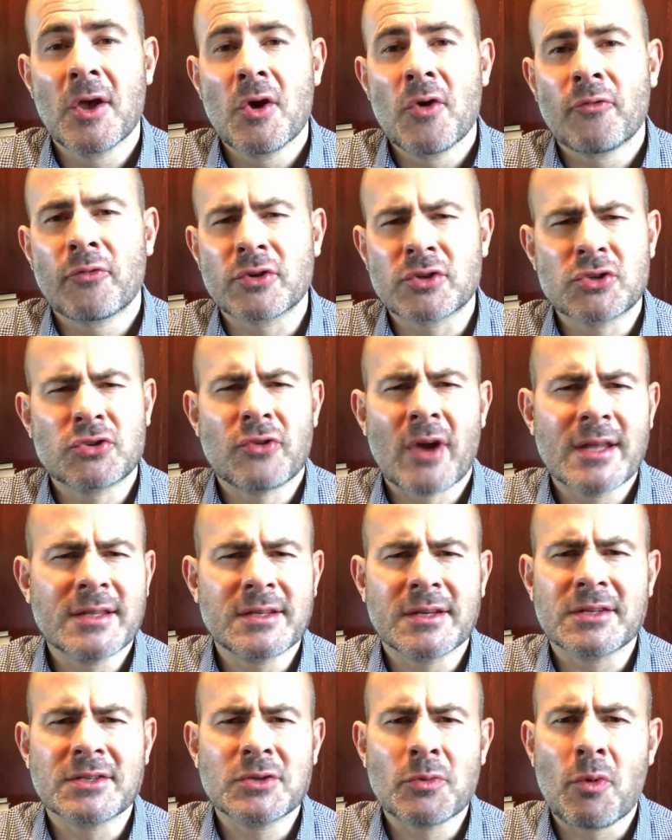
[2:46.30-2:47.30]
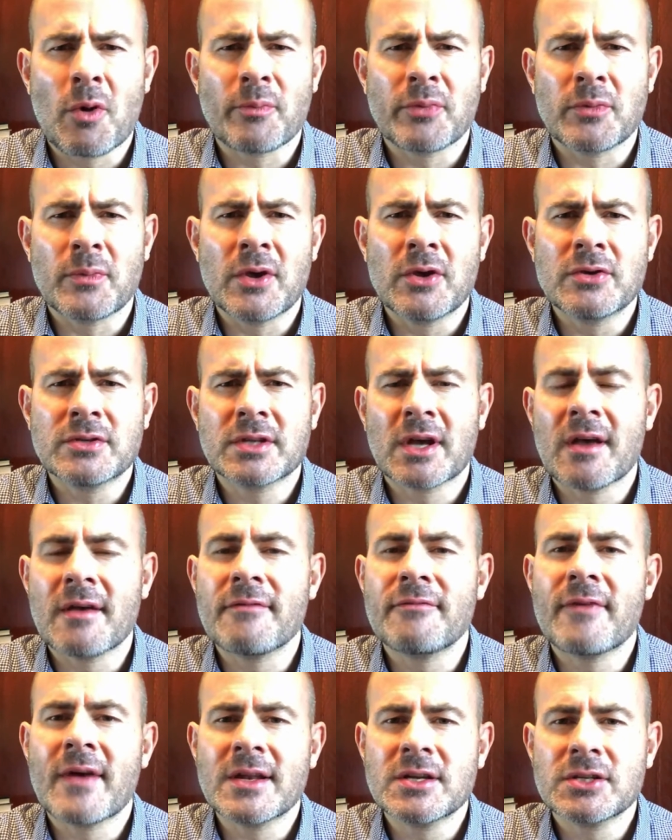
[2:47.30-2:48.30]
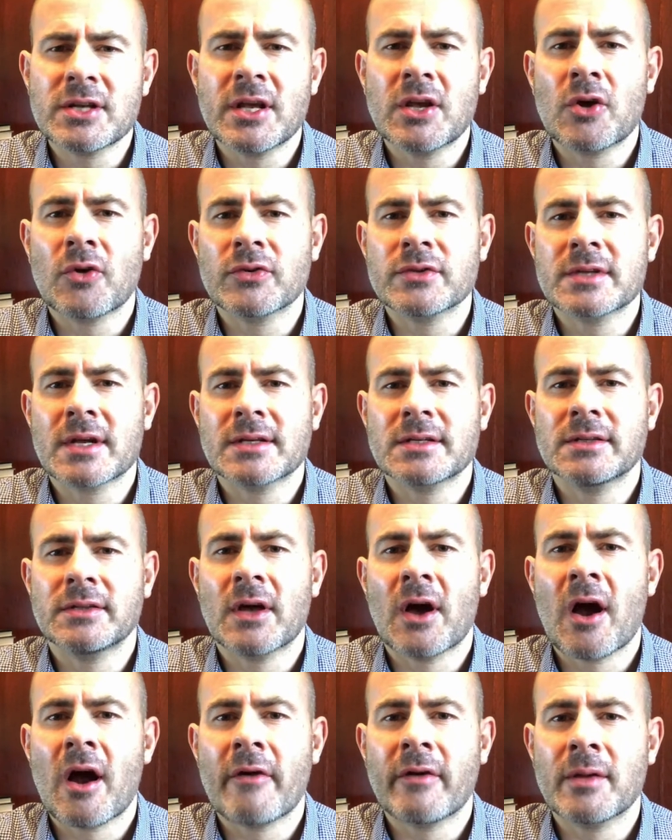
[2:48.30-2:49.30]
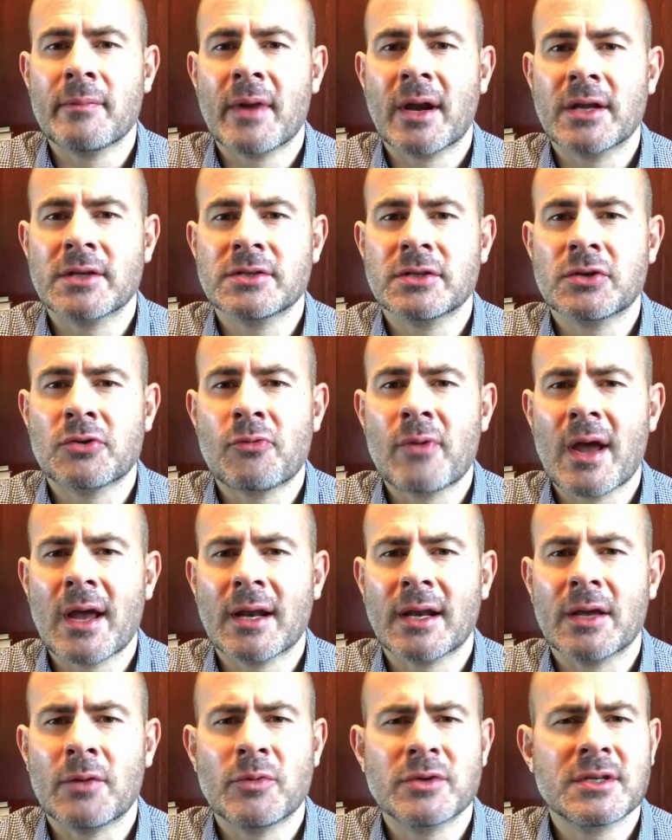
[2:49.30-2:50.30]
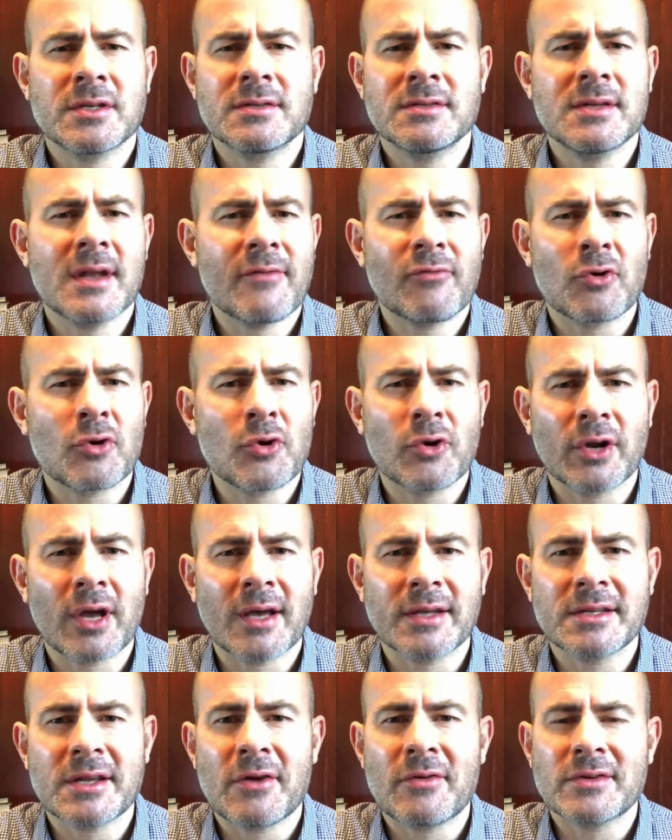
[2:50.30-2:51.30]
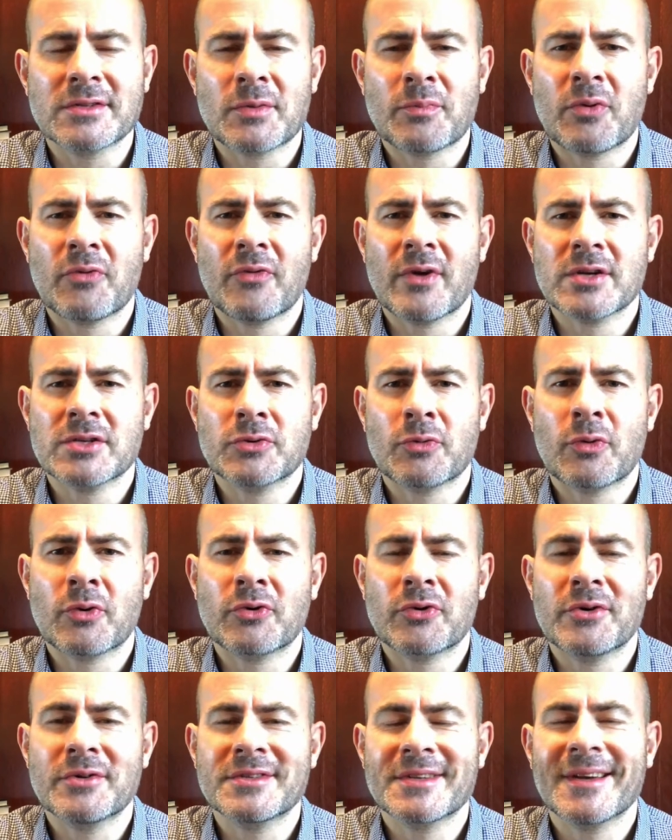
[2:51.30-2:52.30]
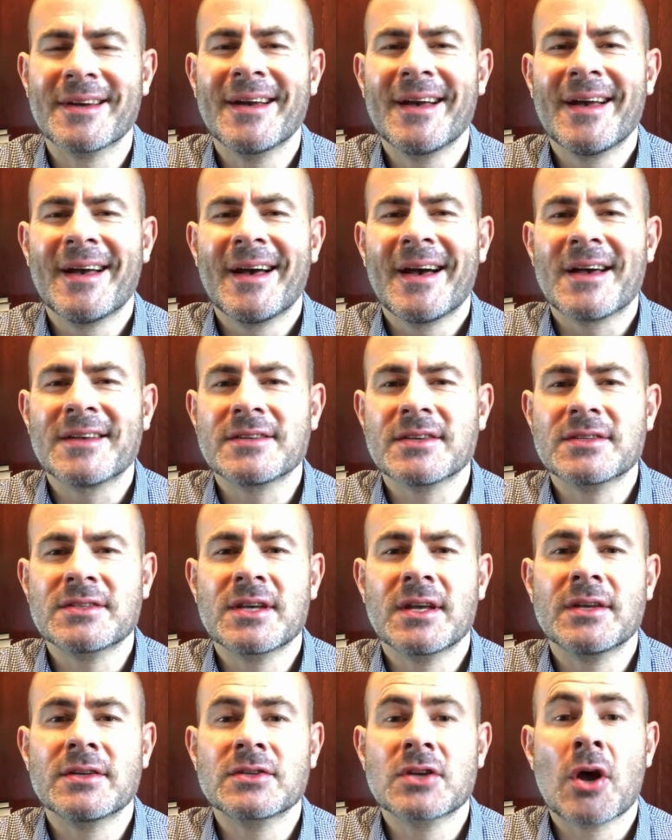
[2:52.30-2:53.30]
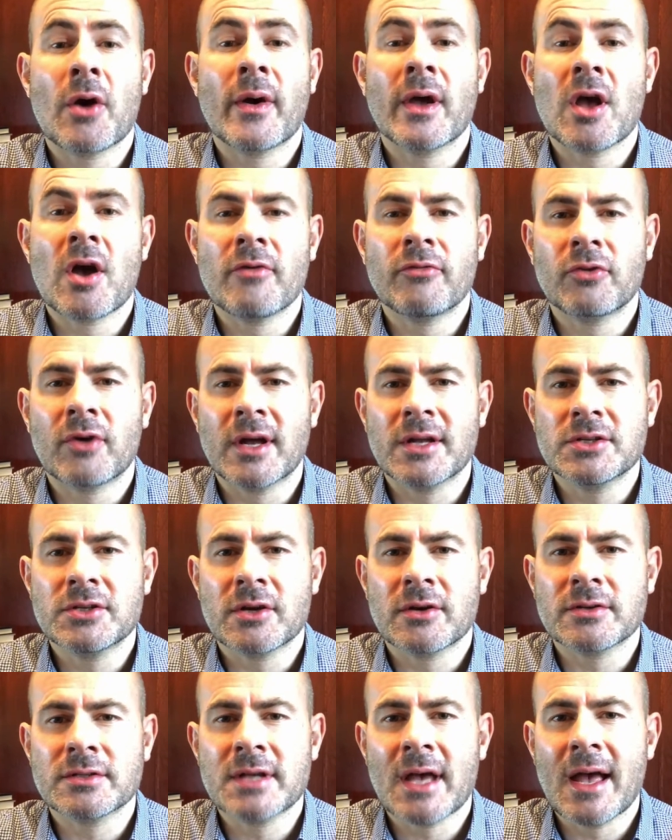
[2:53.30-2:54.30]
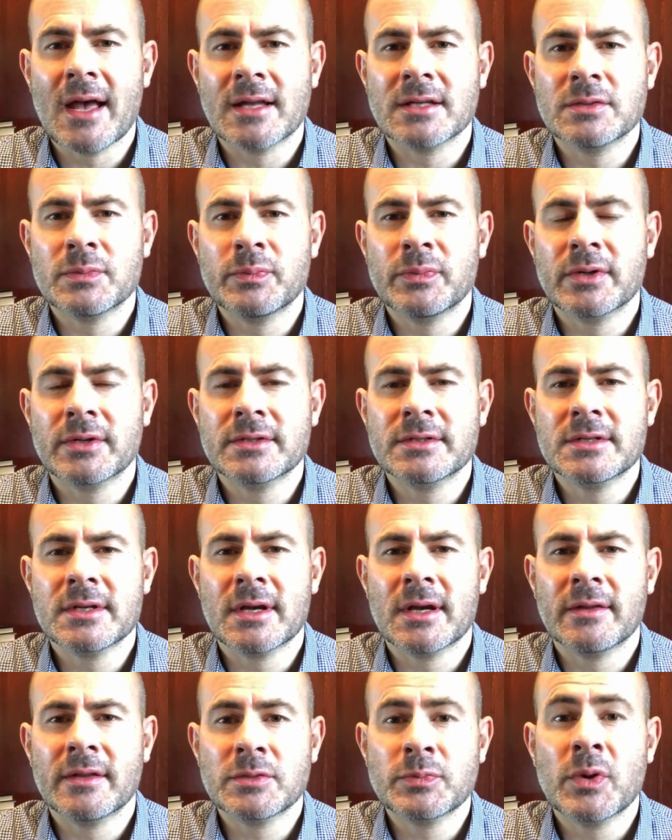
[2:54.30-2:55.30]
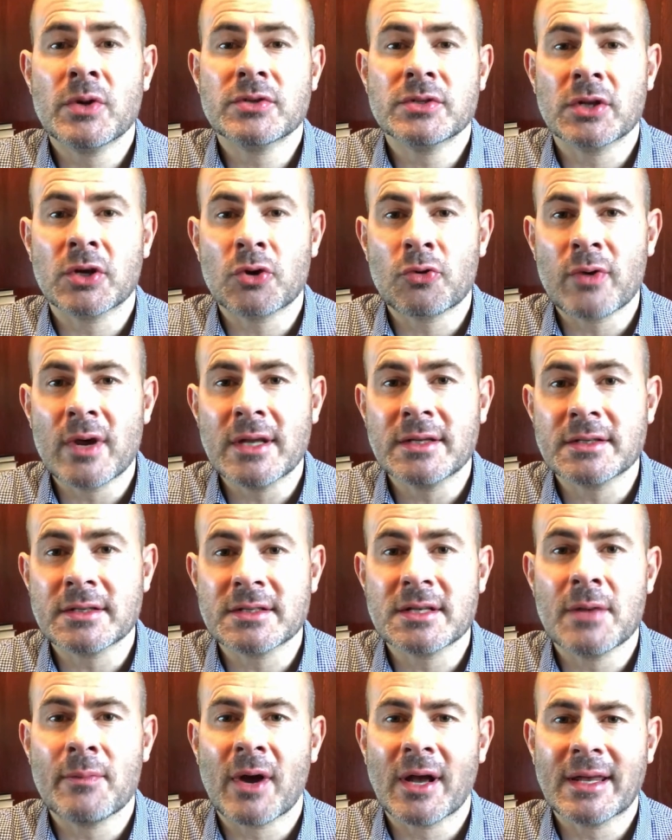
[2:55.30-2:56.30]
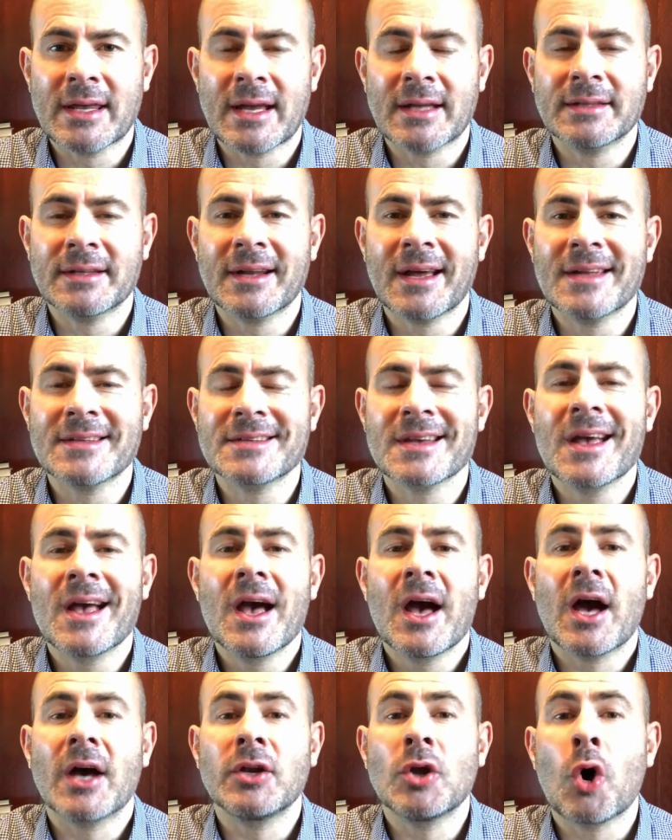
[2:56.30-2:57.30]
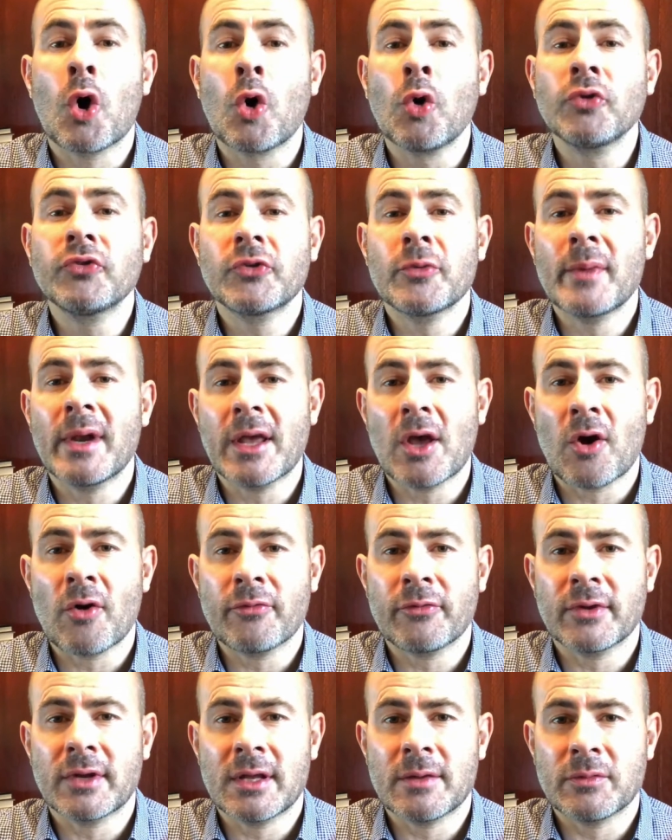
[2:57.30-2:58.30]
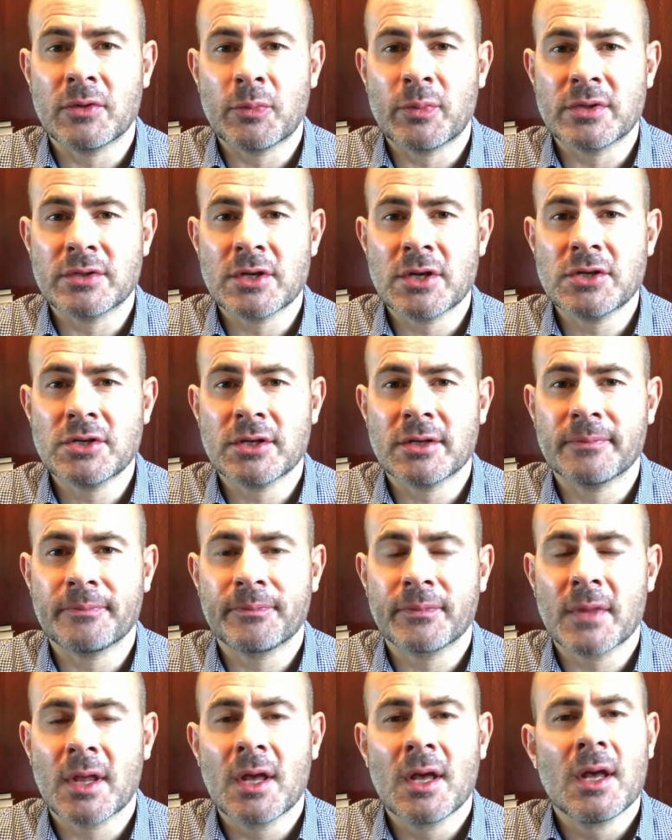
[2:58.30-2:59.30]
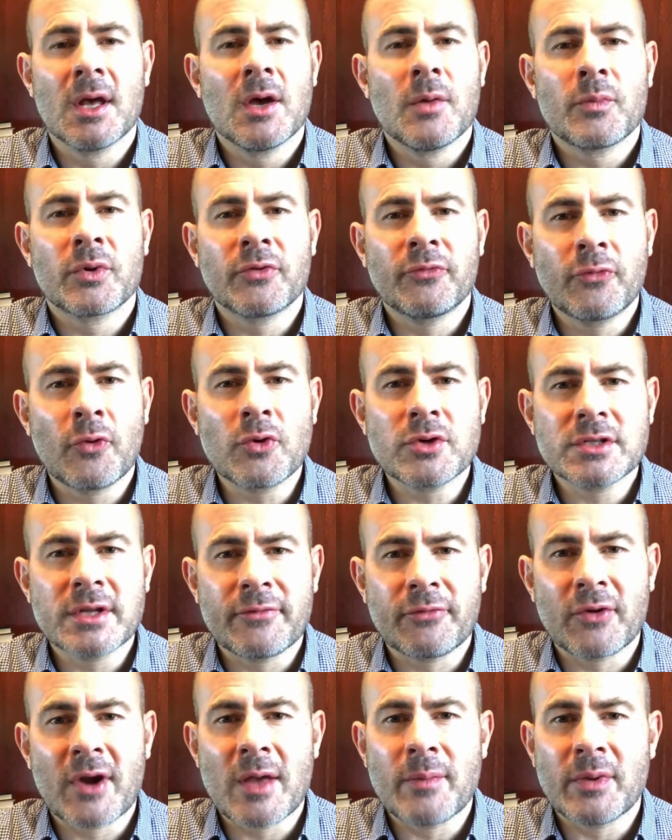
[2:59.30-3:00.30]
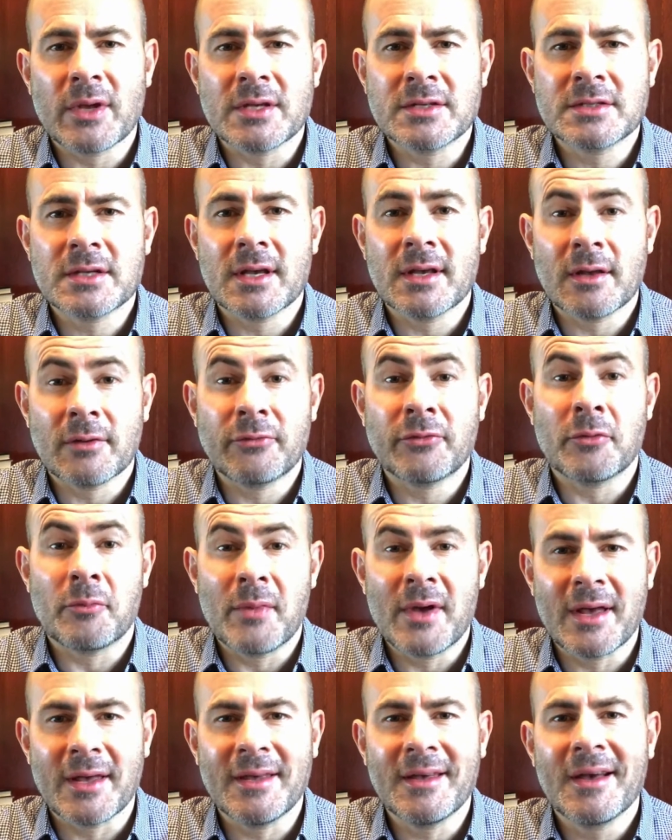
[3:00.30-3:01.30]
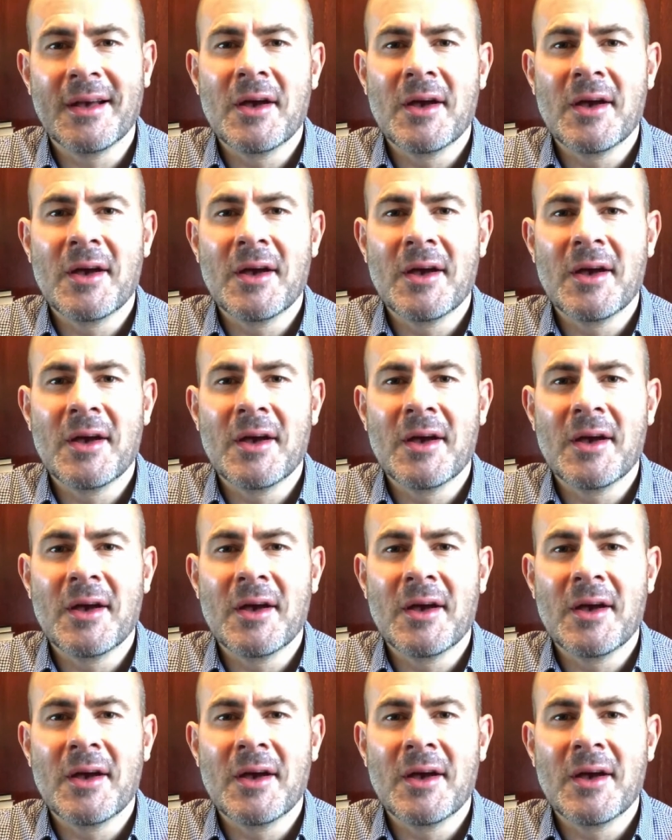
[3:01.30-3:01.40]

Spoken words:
Frustrated and somewhat bemused, I eventually contacted the hiring manager directly, which is never a good idea as a professional recruiter, as it's seen as going over HR's head. But this person agreed to see my candidate and ultimately offered him the position. But unfortunately for ABC and for me,